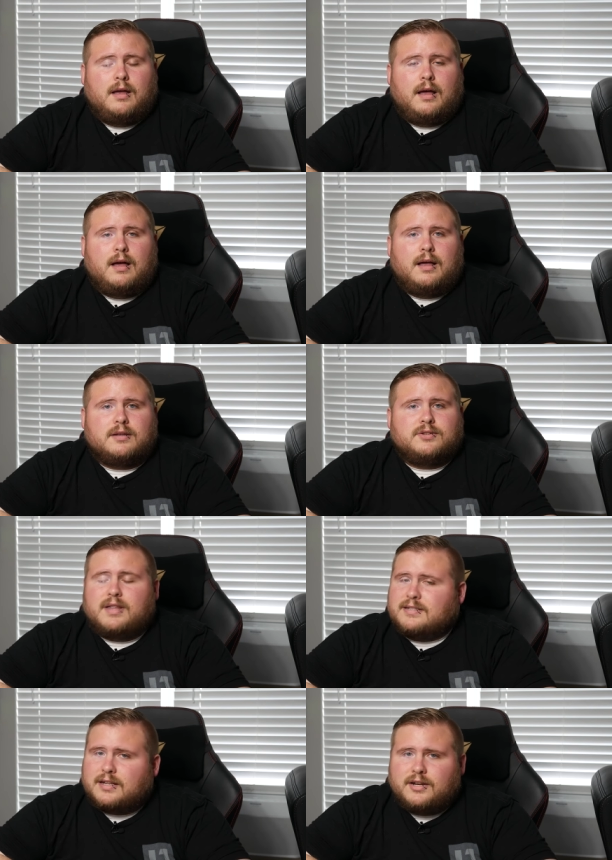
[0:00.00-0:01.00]
Uh, so
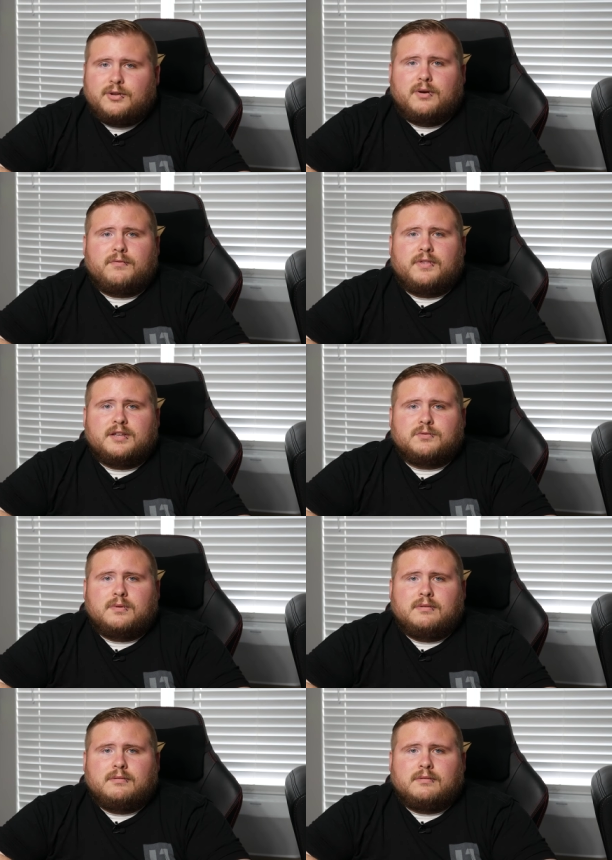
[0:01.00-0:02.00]
that's going to do it for this
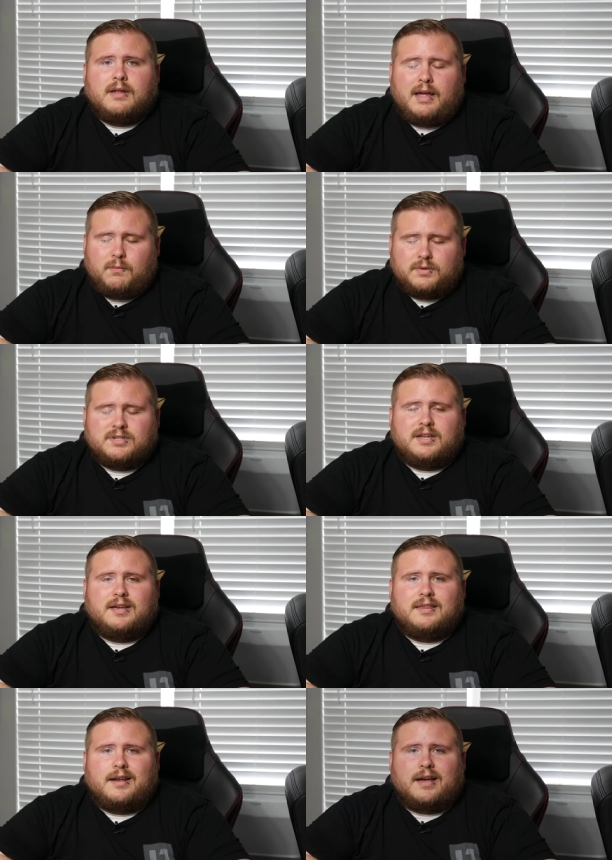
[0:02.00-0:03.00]
one, and we'll see
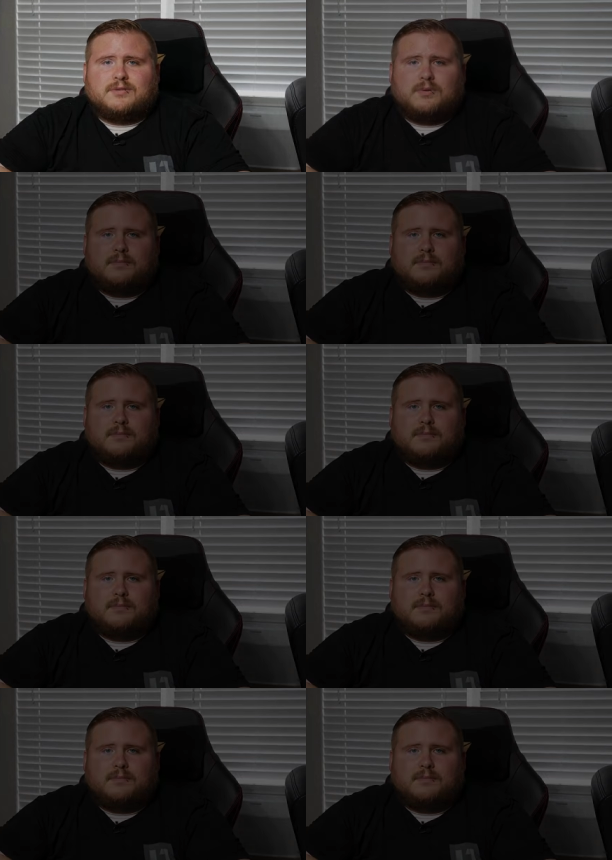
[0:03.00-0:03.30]
you in the next